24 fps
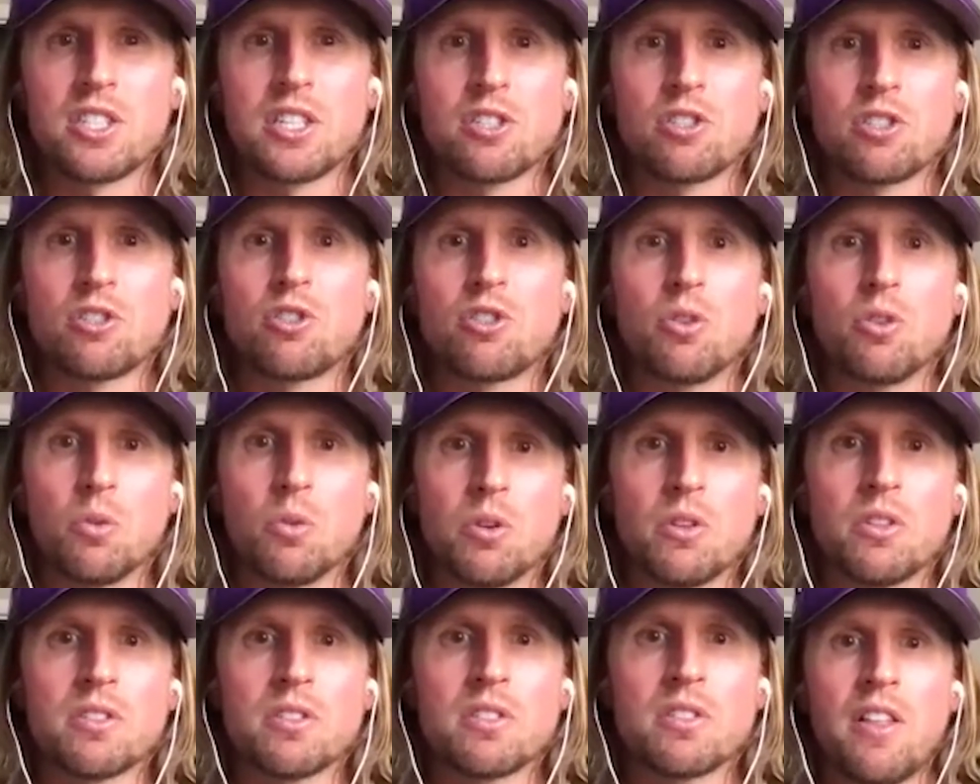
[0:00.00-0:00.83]
as
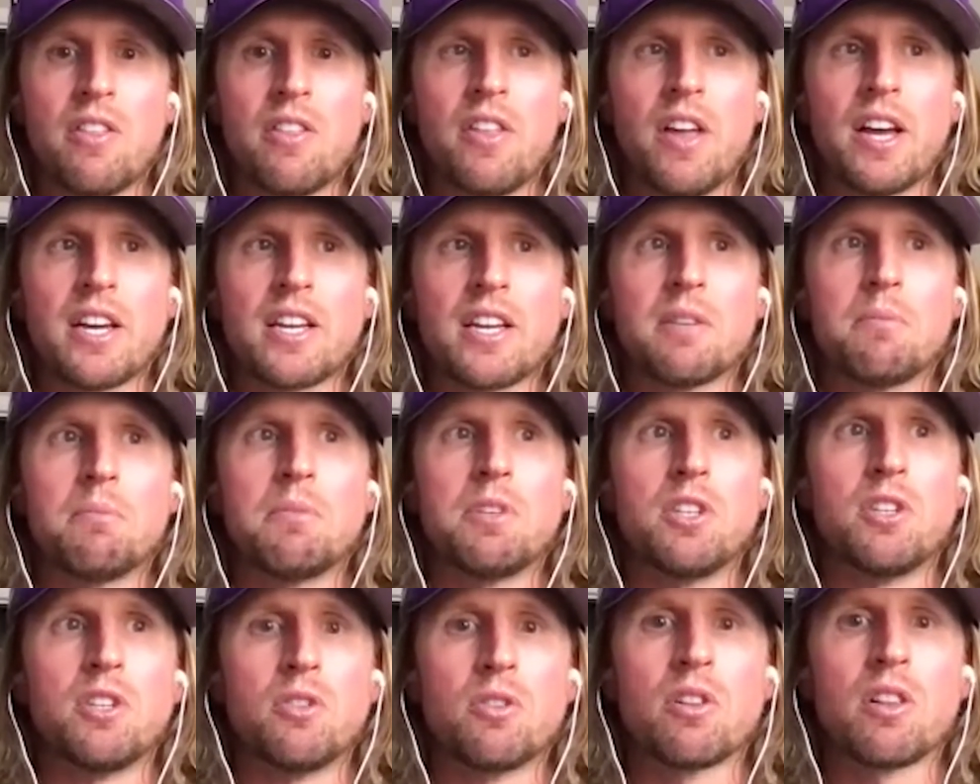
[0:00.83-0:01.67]
tools that can be
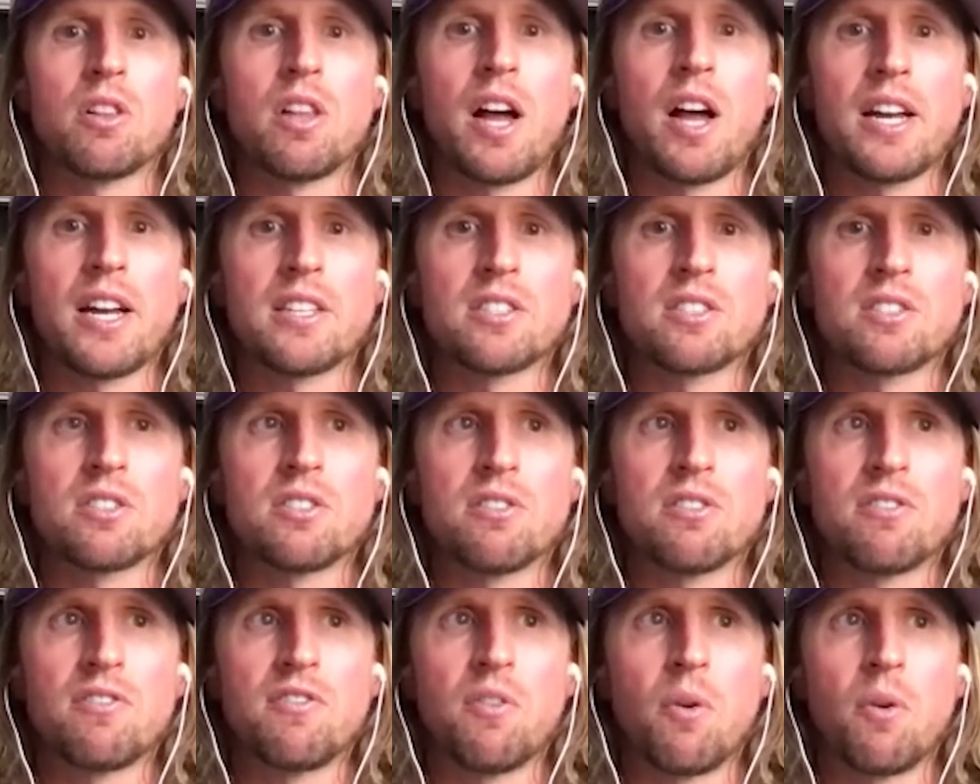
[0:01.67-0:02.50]
utilized
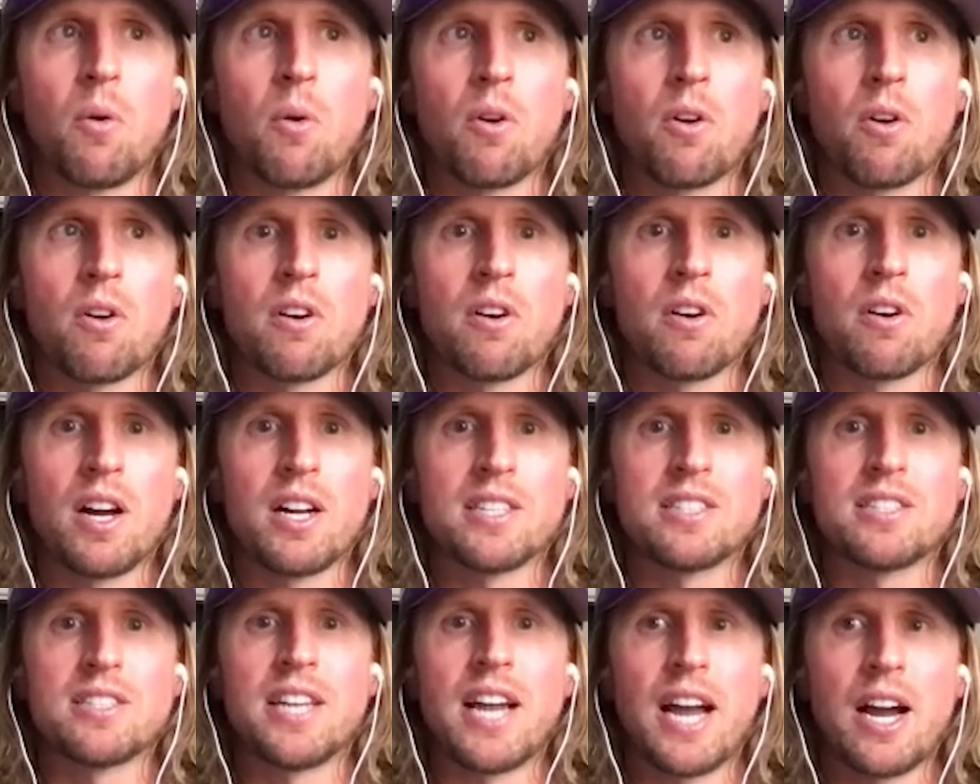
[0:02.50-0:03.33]
for a
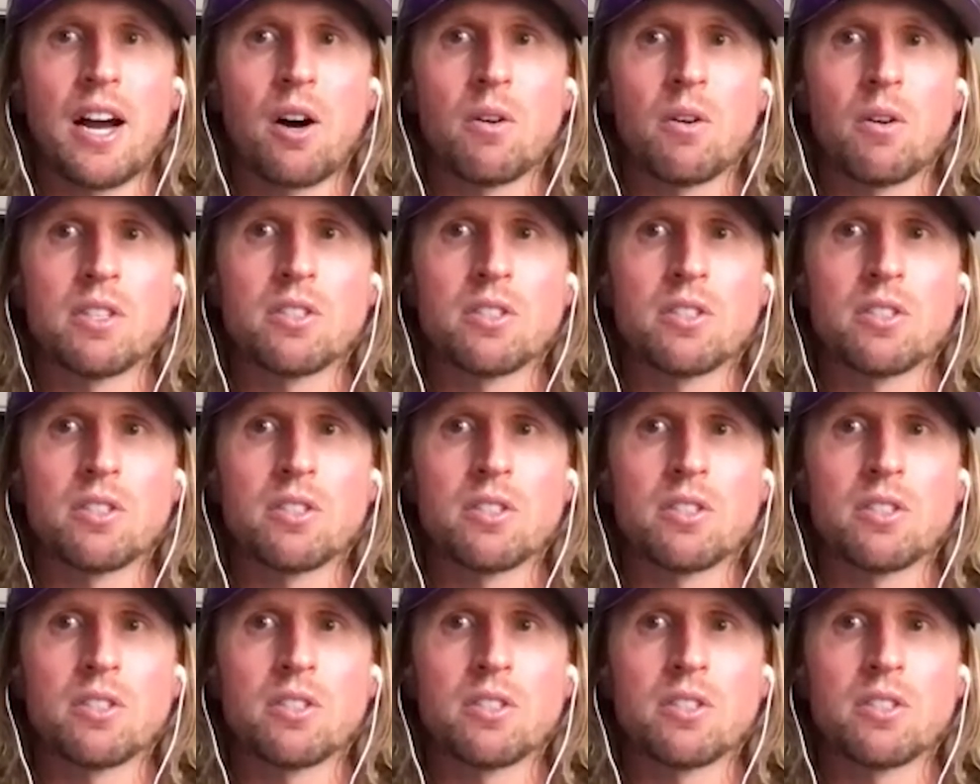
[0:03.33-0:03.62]
DAO.